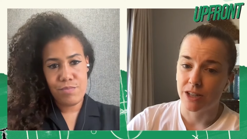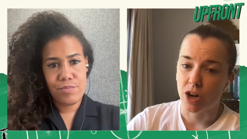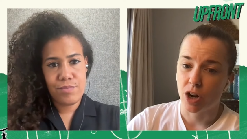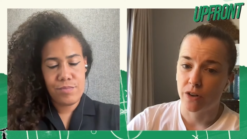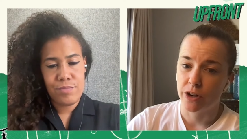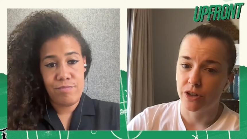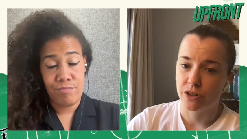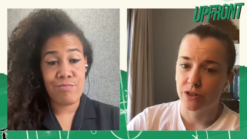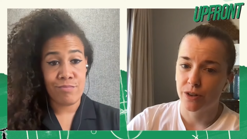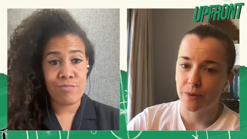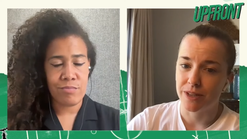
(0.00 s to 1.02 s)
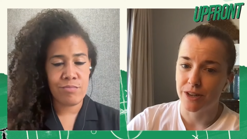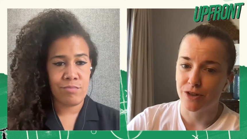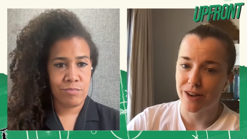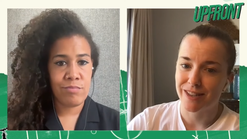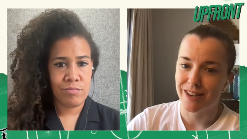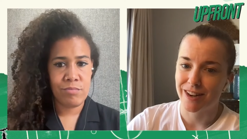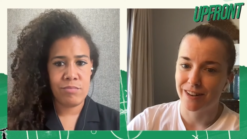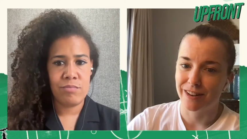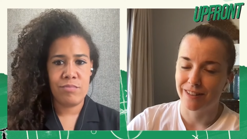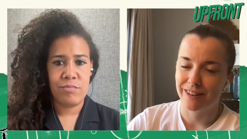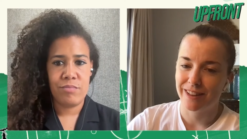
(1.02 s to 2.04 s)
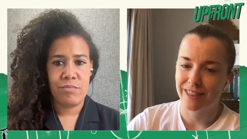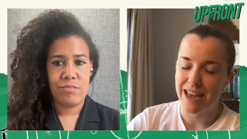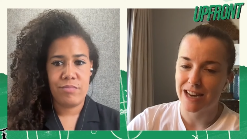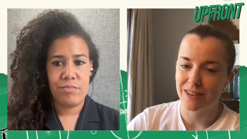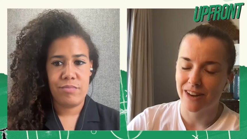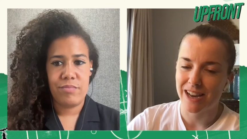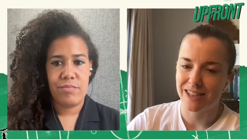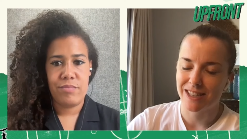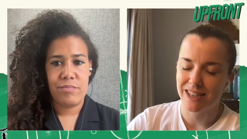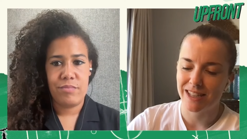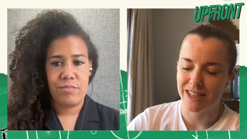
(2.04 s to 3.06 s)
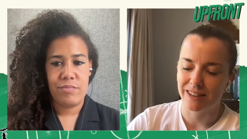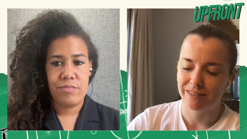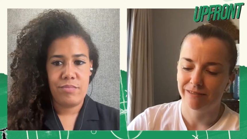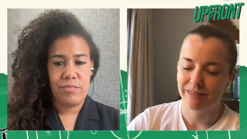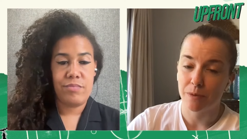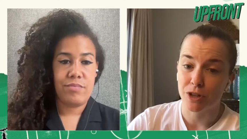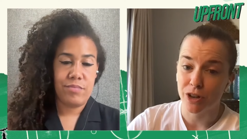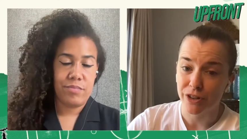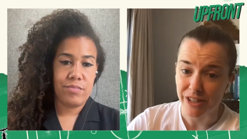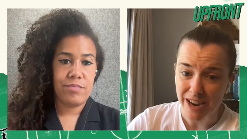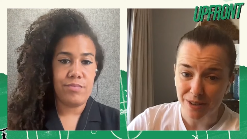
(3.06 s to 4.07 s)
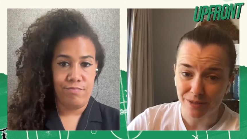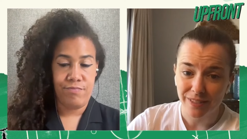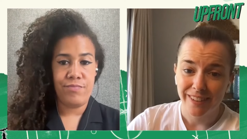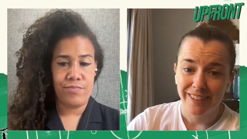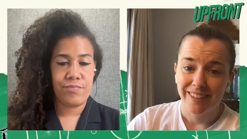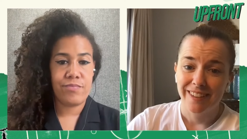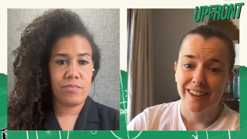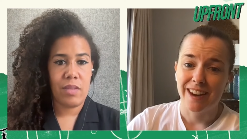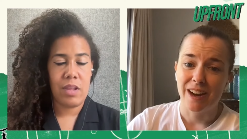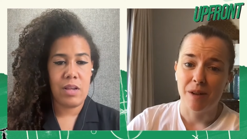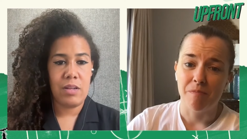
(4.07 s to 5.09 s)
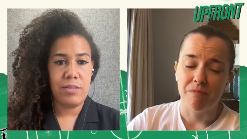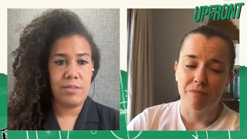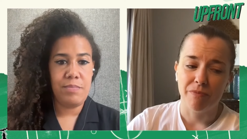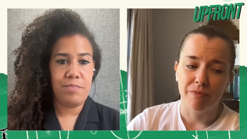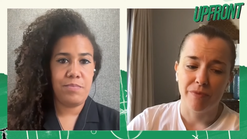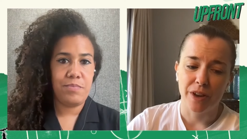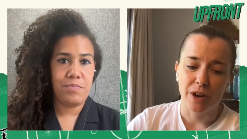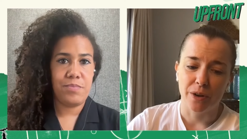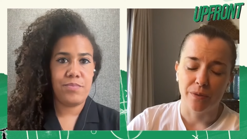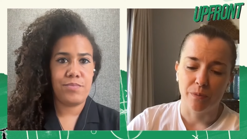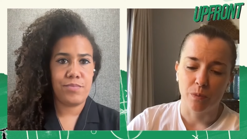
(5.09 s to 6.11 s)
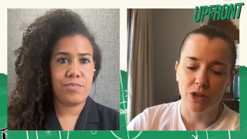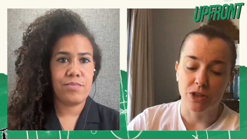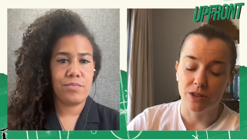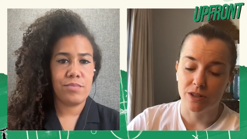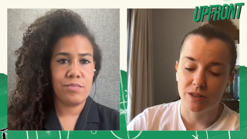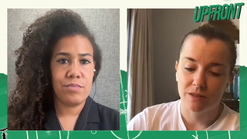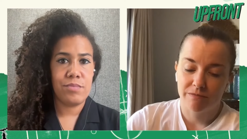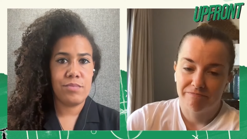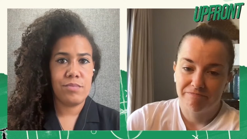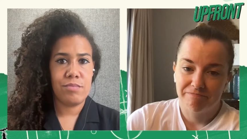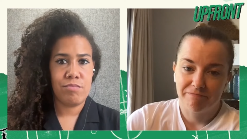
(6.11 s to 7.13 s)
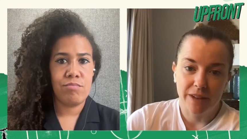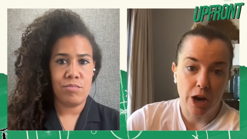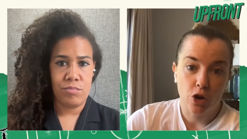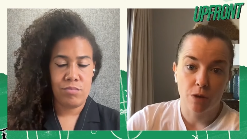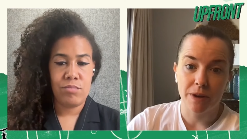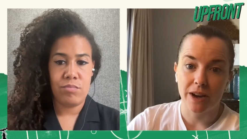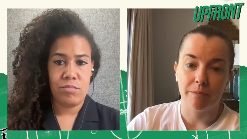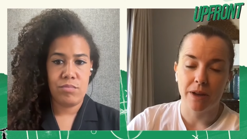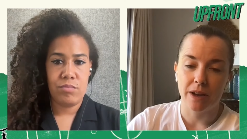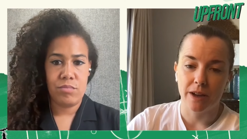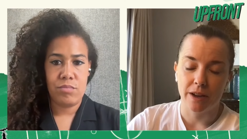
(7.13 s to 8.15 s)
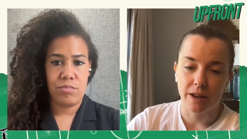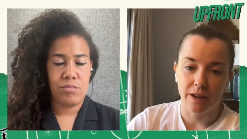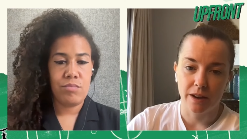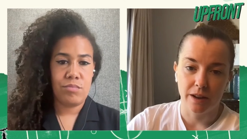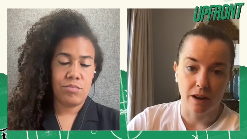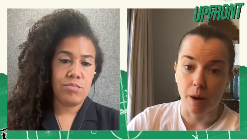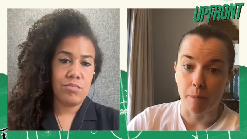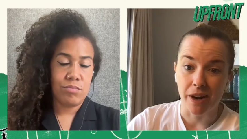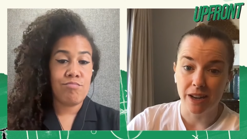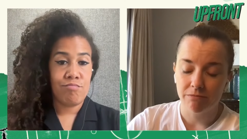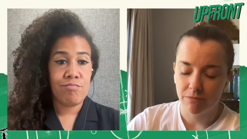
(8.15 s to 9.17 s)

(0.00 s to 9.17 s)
Speaker 1: to Courage, who was interested in her at the end of last season, and that was turned down. You know, which is... That could have been a lot of money.